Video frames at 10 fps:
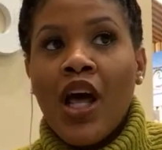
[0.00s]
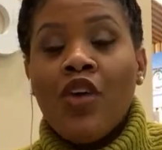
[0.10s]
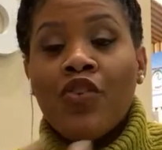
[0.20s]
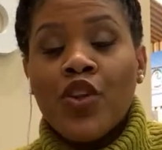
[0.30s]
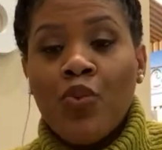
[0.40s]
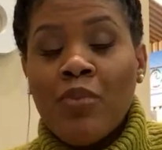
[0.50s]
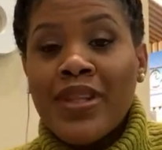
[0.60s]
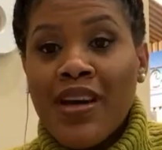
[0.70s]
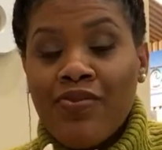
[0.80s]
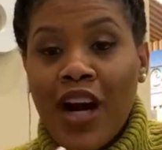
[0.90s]
for the women
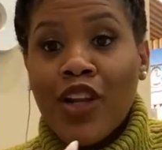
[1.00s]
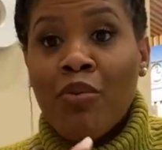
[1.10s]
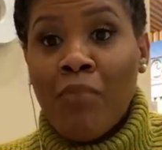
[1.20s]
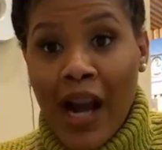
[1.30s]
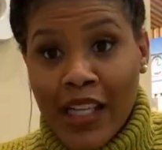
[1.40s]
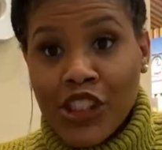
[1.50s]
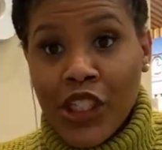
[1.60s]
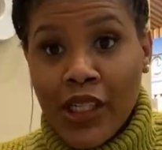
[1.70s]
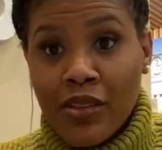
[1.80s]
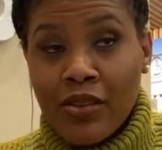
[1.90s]
that follow my
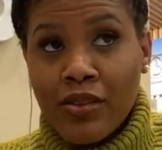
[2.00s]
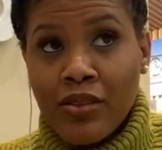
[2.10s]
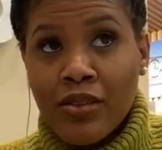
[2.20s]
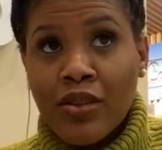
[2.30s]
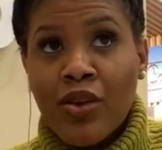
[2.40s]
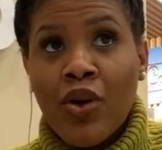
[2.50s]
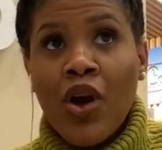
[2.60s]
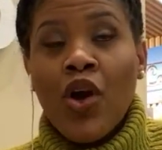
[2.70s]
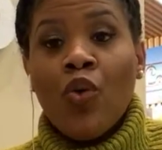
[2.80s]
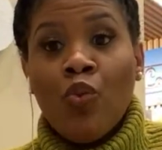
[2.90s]
channel,
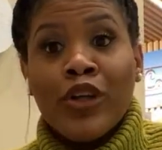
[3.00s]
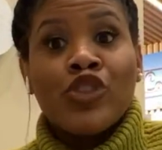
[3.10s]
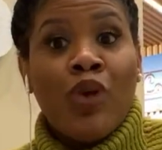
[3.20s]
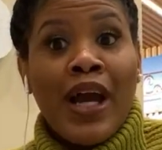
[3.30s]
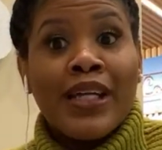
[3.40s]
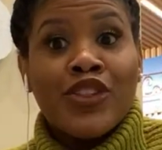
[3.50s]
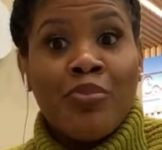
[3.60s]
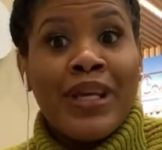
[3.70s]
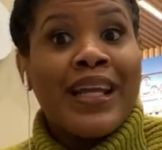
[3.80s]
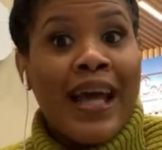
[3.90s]
we're trying to be
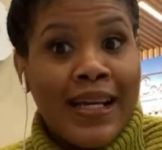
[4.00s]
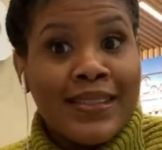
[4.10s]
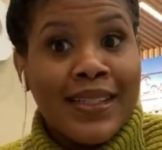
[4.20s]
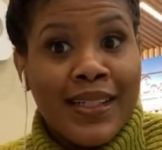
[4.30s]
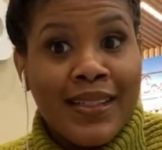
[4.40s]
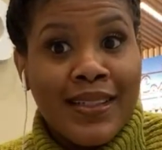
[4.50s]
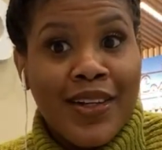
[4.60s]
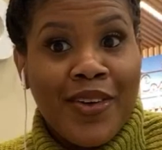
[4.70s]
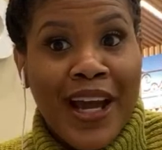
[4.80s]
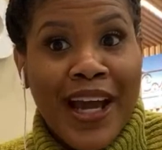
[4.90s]
classy,
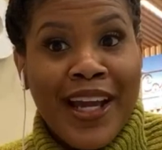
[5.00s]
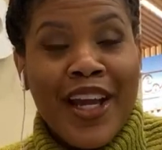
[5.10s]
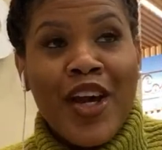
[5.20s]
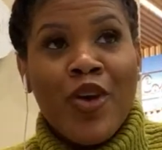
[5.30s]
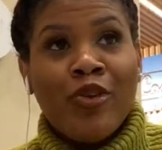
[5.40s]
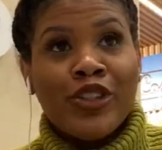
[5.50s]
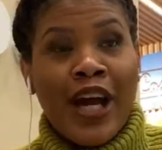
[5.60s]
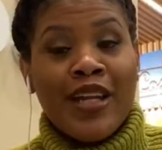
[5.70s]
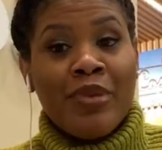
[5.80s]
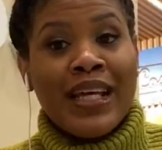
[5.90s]
okay? We're trying
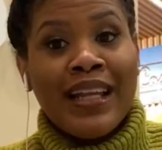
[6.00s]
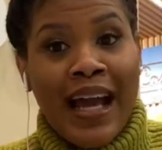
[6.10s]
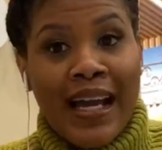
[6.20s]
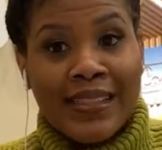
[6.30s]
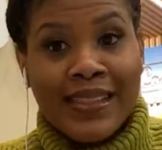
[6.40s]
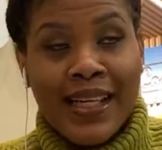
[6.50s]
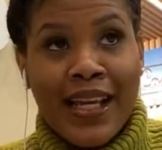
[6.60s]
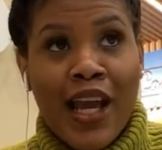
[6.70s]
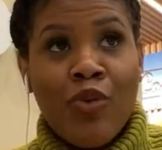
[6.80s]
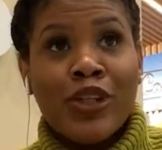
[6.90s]
to be classy
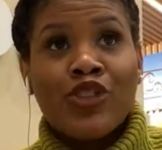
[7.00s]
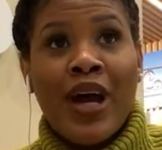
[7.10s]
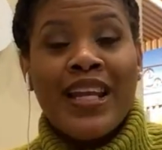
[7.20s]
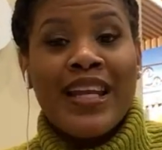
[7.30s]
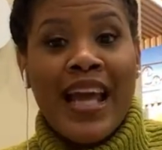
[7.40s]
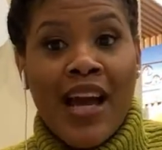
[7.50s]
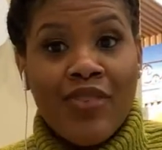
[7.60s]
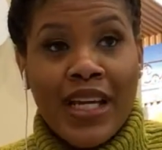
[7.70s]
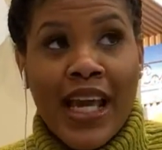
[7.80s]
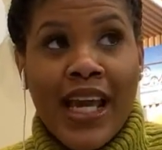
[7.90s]
and we're trying to
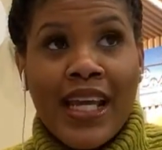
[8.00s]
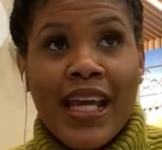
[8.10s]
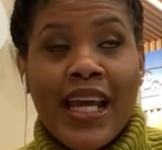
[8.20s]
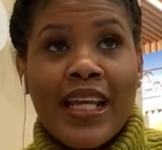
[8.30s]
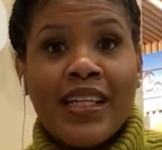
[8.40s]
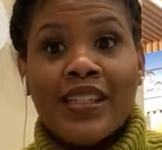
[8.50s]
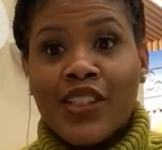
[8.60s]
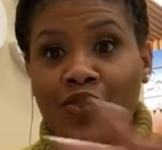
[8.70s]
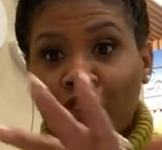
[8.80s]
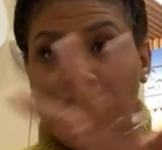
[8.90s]
navigate in
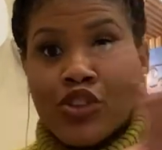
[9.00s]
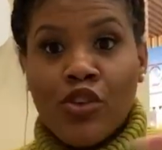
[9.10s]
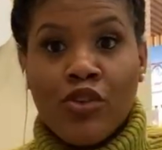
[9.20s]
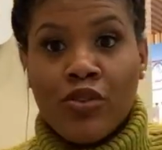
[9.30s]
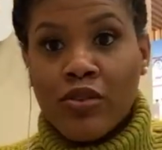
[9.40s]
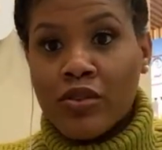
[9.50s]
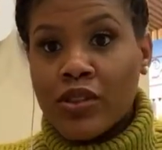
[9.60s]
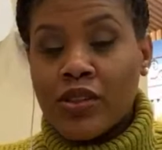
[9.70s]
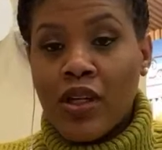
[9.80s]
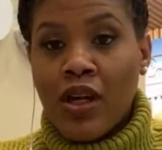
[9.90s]
different circles
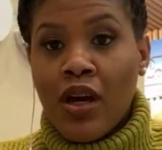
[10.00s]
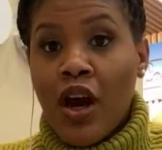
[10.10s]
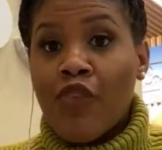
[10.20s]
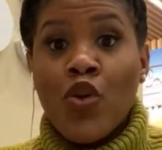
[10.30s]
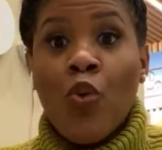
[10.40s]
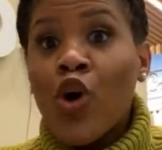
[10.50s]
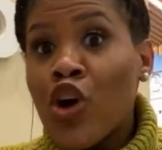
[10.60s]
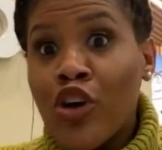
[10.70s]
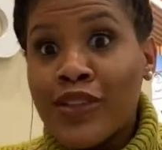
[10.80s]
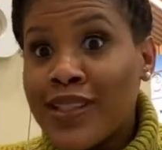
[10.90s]
of the
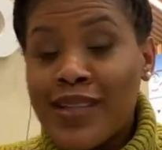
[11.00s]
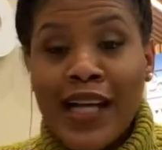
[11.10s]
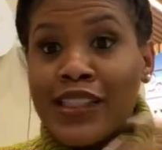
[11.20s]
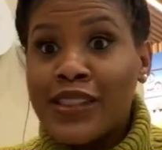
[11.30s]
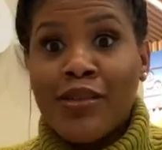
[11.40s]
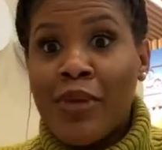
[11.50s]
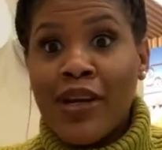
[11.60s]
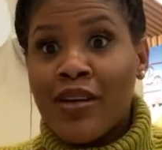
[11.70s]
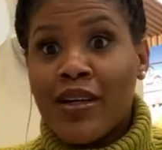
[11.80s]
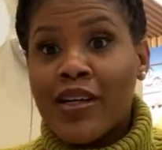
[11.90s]
world, not just
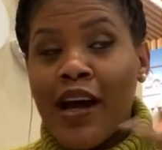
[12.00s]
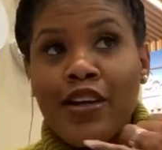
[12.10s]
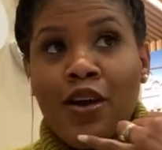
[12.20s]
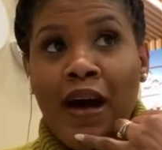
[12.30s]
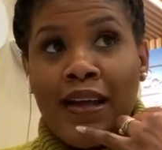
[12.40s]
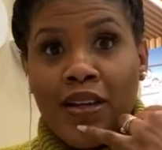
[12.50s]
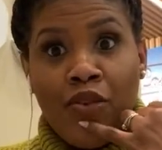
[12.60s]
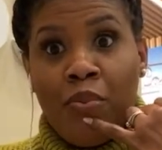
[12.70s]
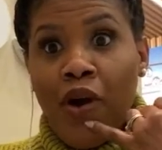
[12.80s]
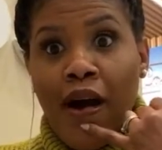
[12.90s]
America. Y'all know I live
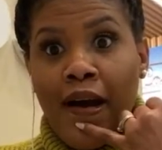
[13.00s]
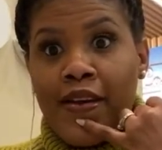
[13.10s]
abroad,